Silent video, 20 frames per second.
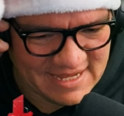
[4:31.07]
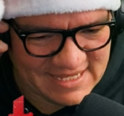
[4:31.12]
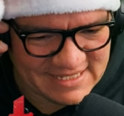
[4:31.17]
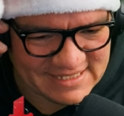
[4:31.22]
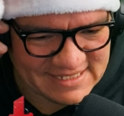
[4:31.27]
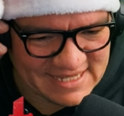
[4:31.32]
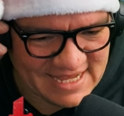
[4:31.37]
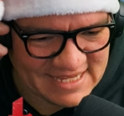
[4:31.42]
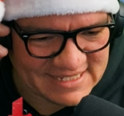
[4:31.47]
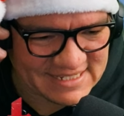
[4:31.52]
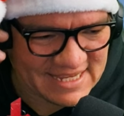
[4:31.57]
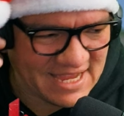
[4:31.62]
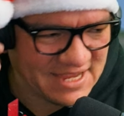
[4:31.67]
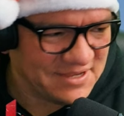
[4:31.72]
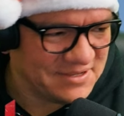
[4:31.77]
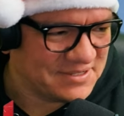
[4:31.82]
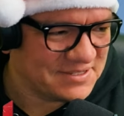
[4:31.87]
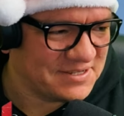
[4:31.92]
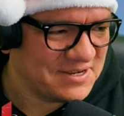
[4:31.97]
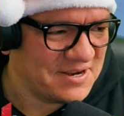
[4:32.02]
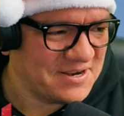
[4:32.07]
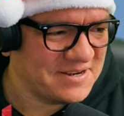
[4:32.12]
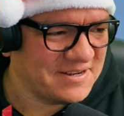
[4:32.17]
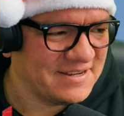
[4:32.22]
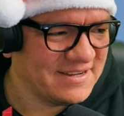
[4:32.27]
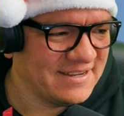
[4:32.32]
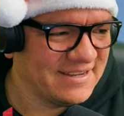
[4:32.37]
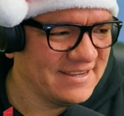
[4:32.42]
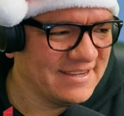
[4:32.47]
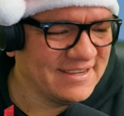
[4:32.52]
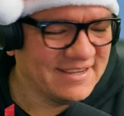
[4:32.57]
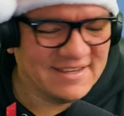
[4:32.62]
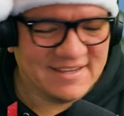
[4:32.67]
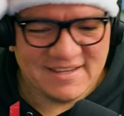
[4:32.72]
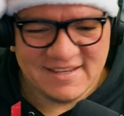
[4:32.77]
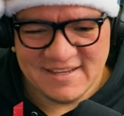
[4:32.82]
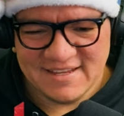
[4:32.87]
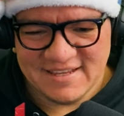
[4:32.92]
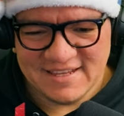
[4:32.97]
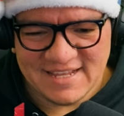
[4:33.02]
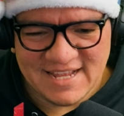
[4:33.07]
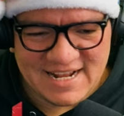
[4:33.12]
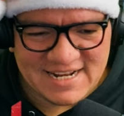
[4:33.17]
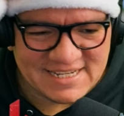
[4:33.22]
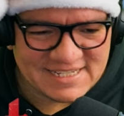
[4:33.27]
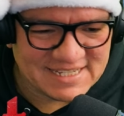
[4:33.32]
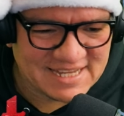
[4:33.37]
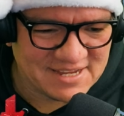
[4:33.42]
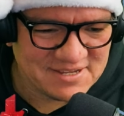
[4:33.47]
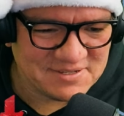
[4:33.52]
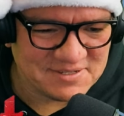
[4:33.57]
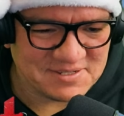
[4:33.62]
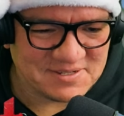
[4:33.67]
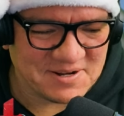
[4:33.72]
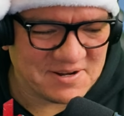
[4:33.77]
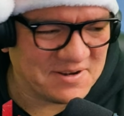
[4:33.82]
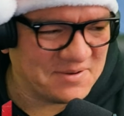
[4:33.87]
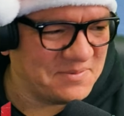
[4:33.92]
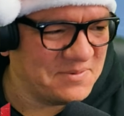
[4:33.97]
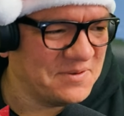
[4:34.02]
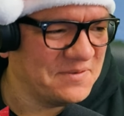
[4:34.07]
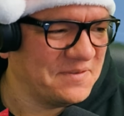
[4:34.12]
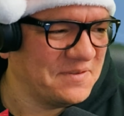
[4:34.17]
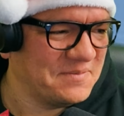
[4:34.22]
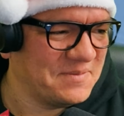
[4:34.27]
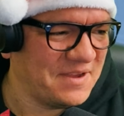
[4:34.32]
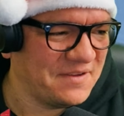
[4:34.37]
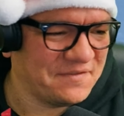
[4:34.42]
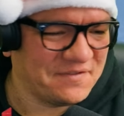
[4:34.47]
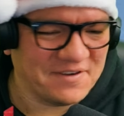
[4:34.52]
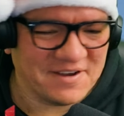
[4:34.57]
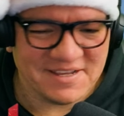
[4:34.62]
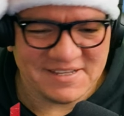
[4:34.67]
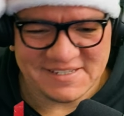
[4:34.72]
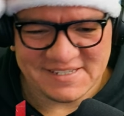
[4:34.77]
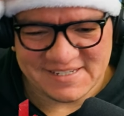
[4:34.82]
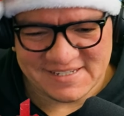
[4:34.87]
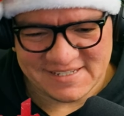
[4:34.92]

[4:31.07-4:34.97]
That's how you start. That is how you start a movie, my friends.